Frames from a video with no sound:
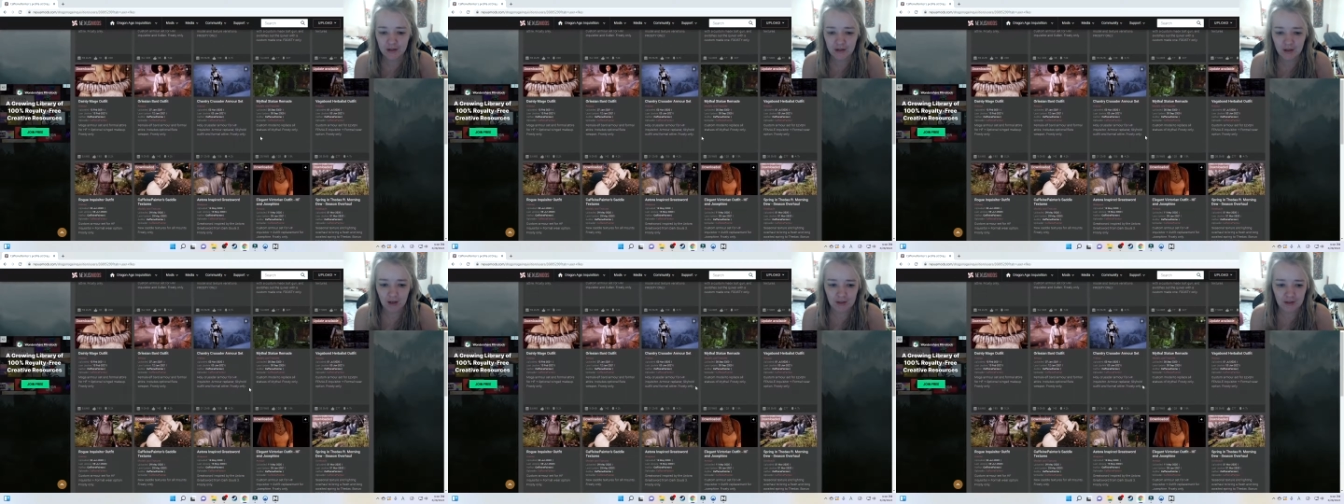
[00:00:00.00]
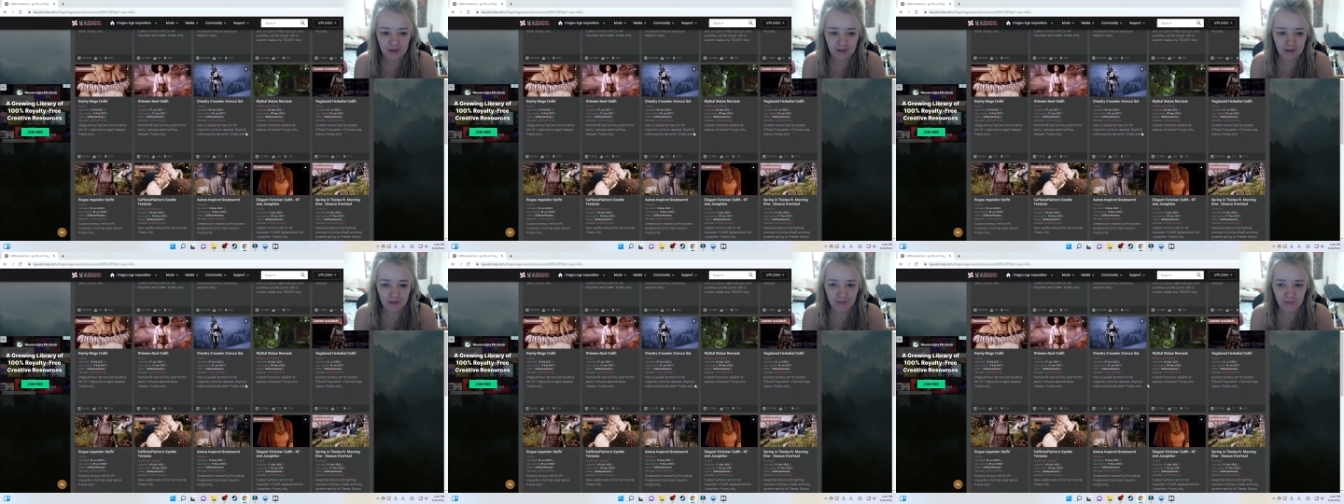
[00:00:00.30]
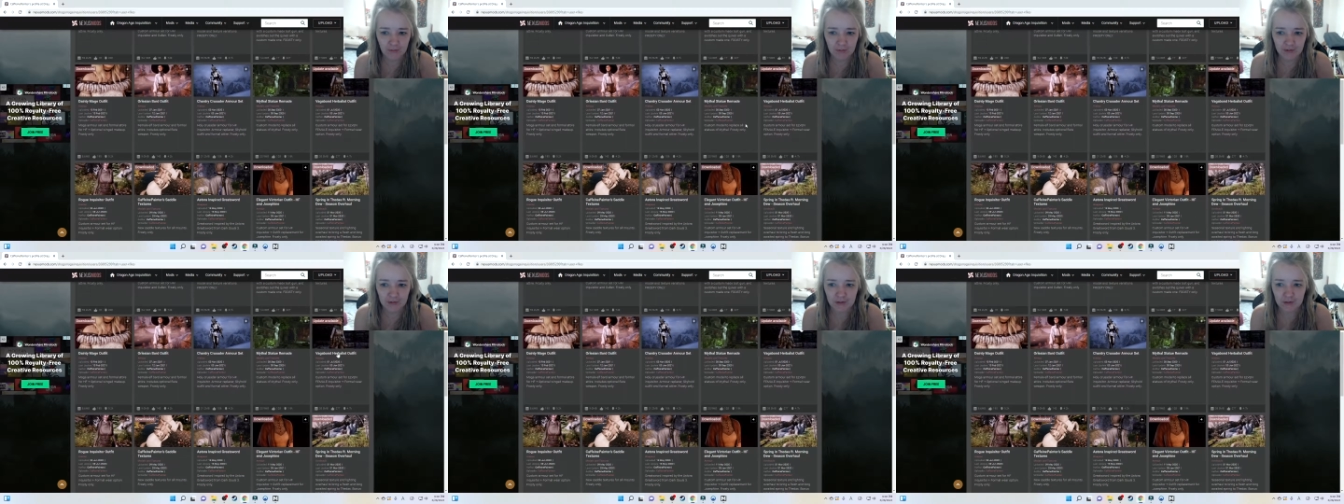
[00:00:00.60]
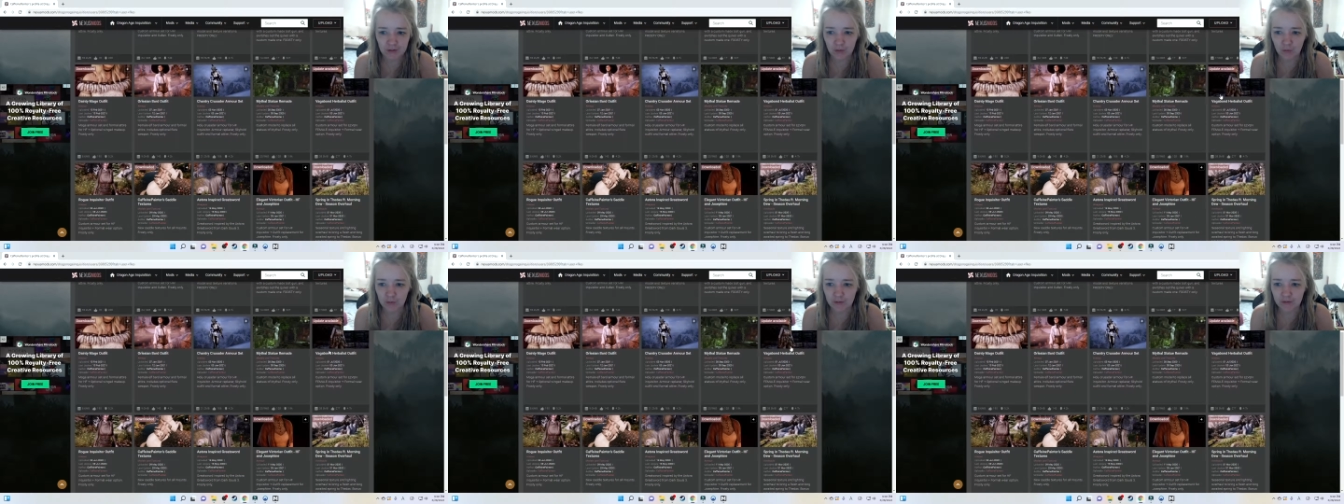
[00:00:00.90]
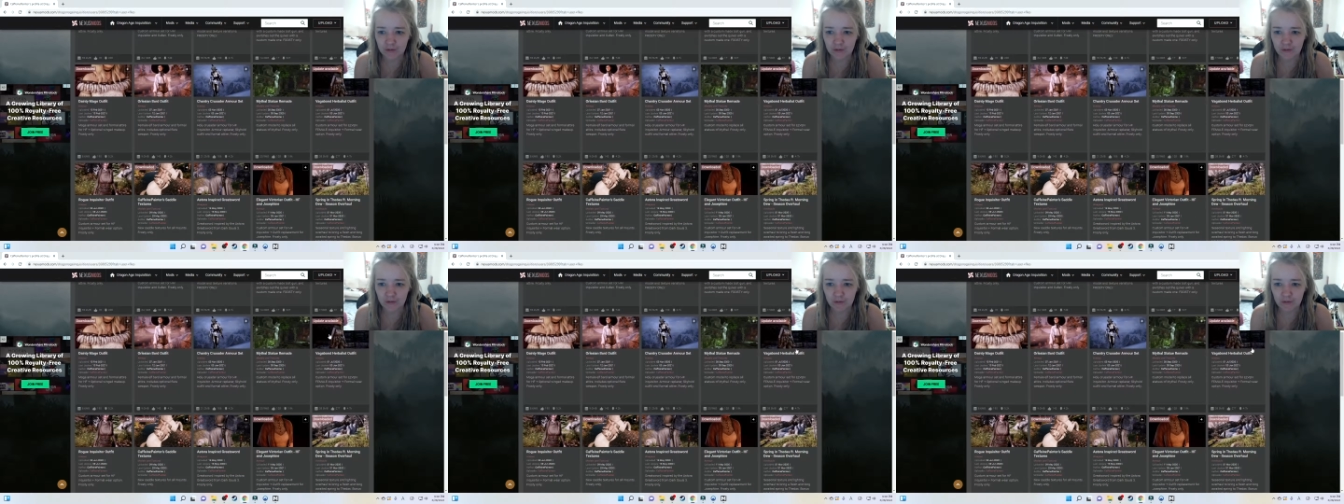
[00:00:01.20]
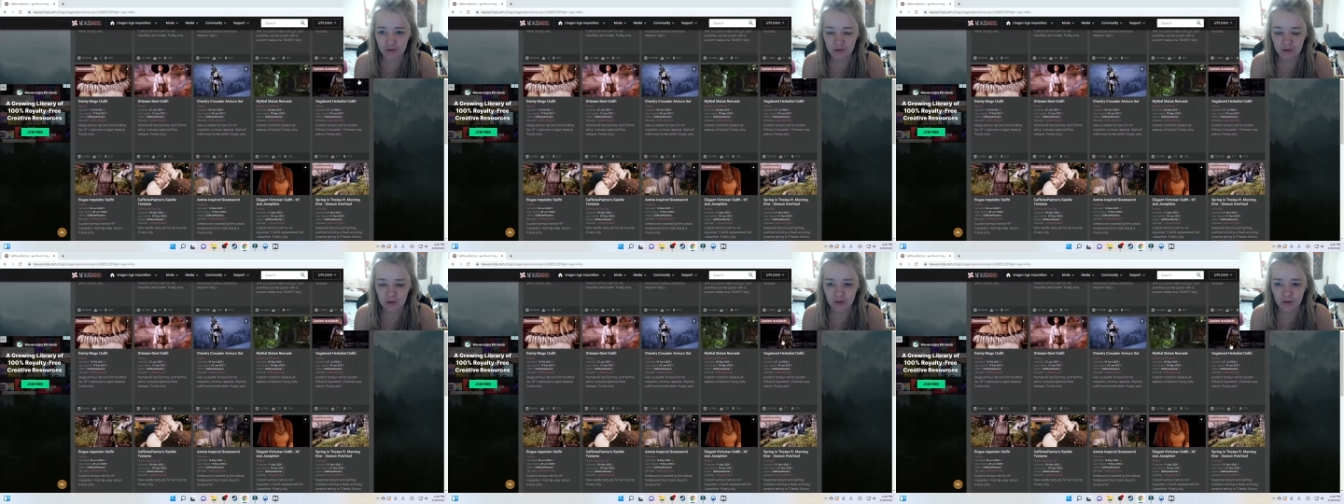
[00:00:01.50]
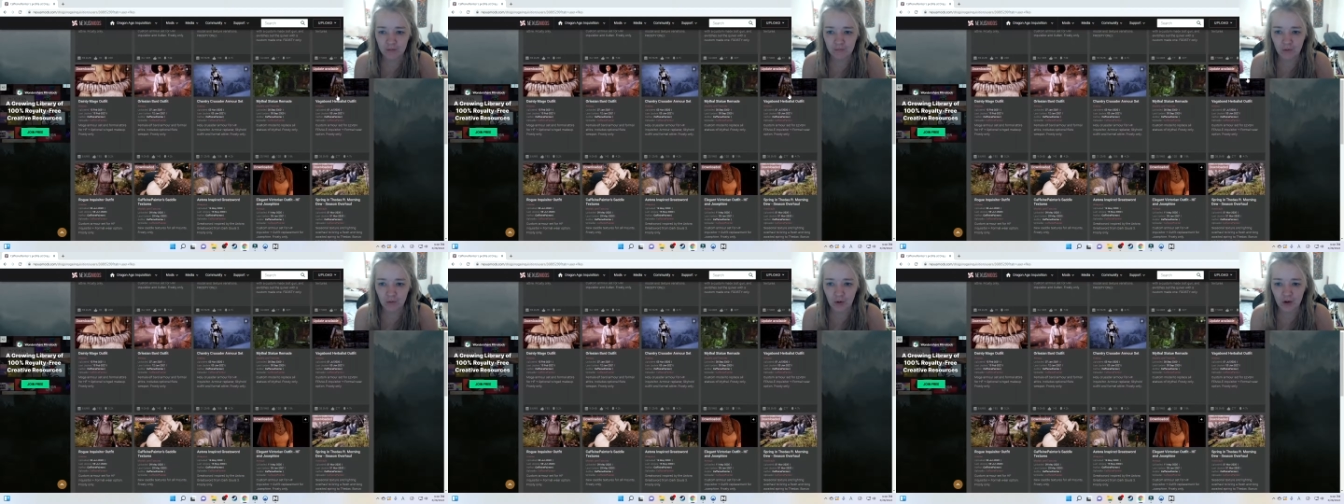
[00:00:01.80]
and he has a really cute one, this one here,
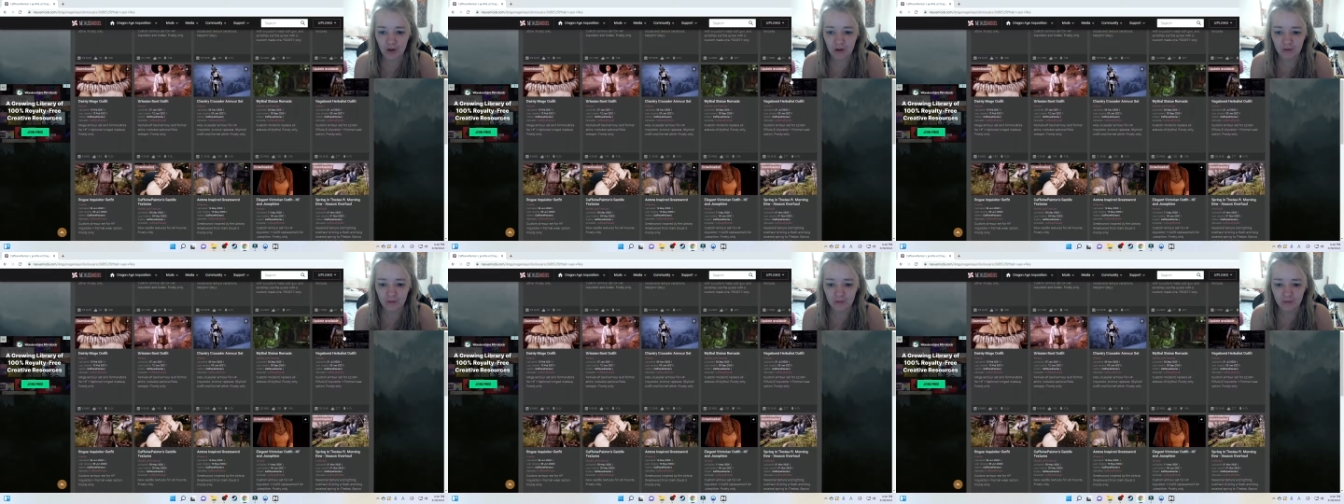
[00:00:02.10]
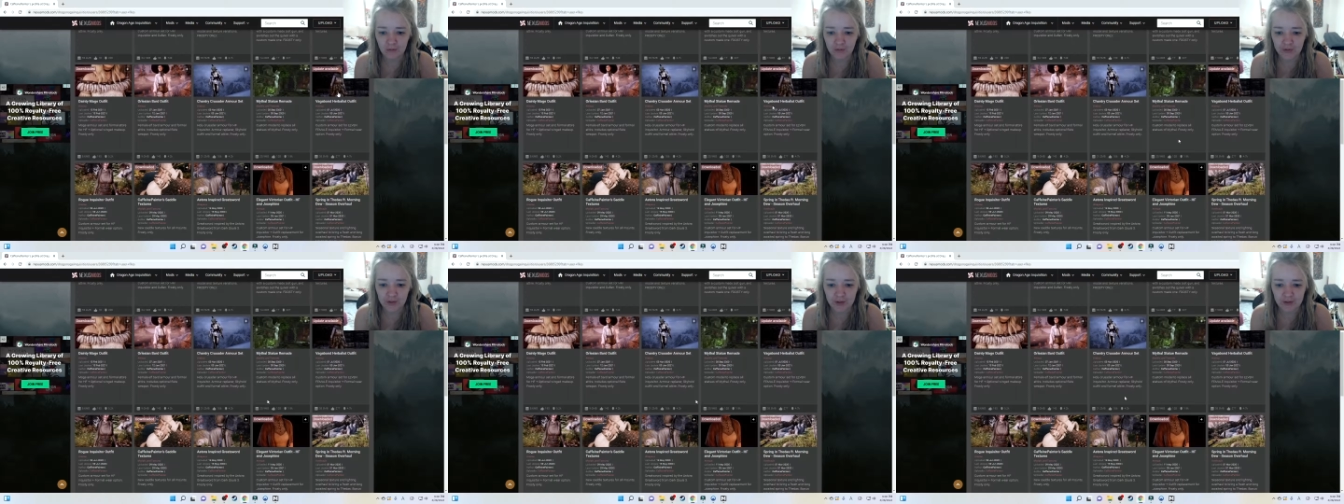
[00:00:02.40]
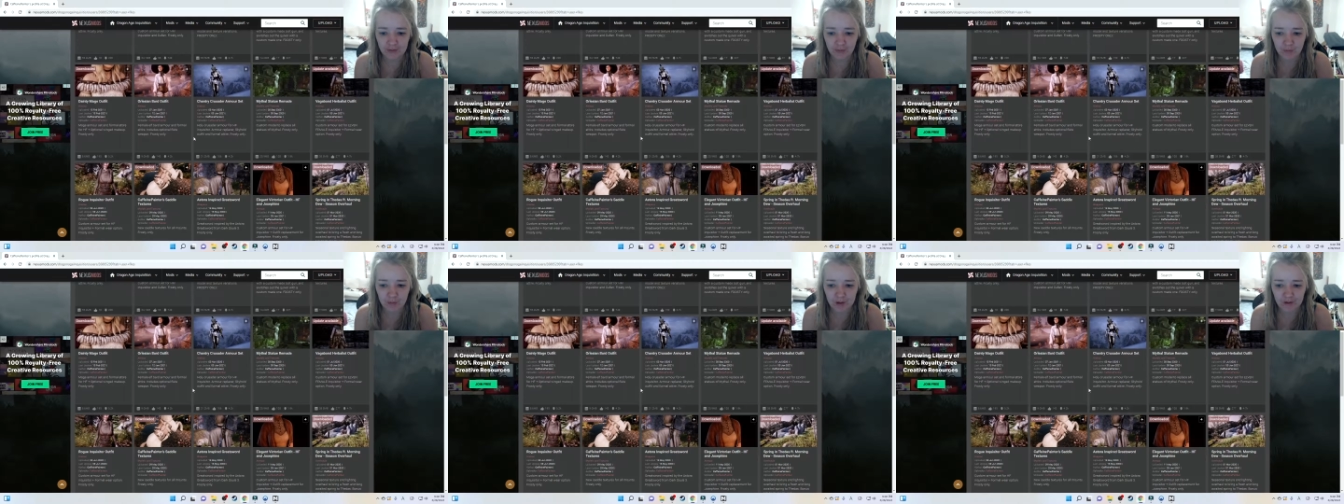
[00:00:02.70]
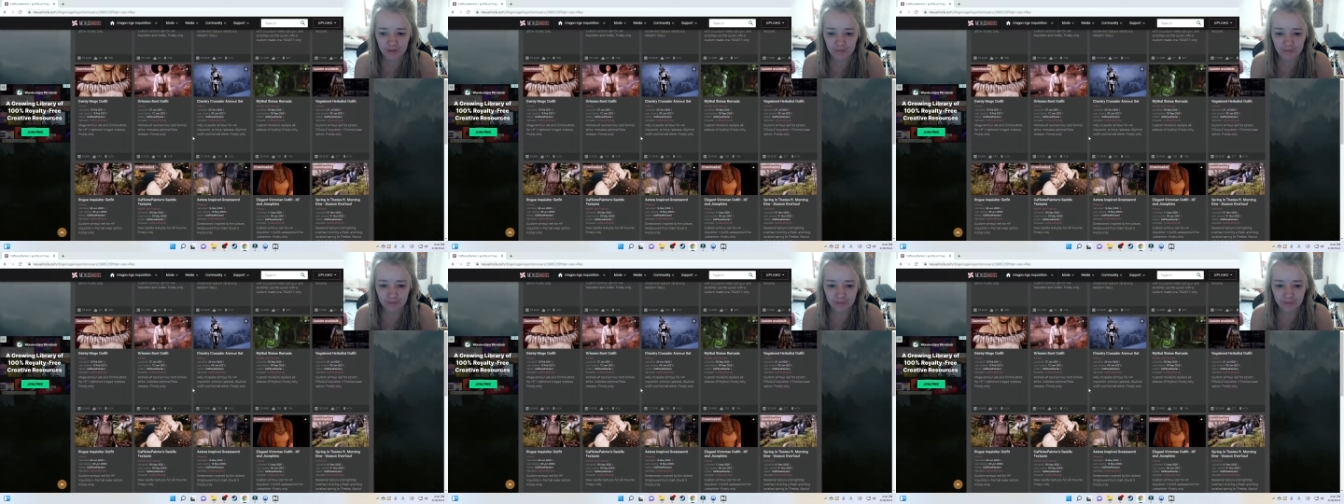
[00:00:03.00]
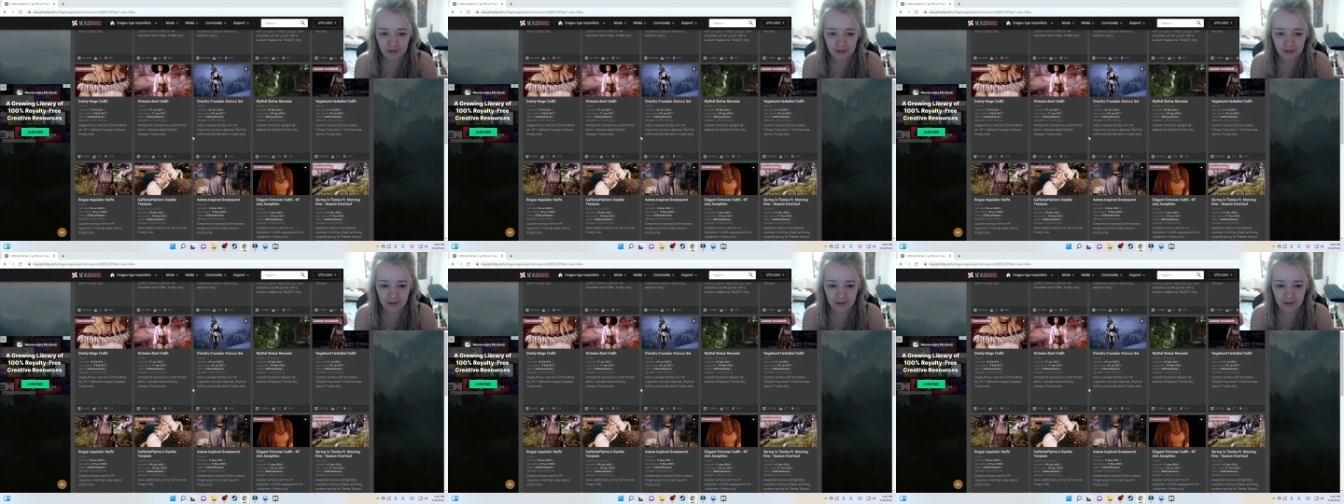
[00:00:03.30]
for elves as well.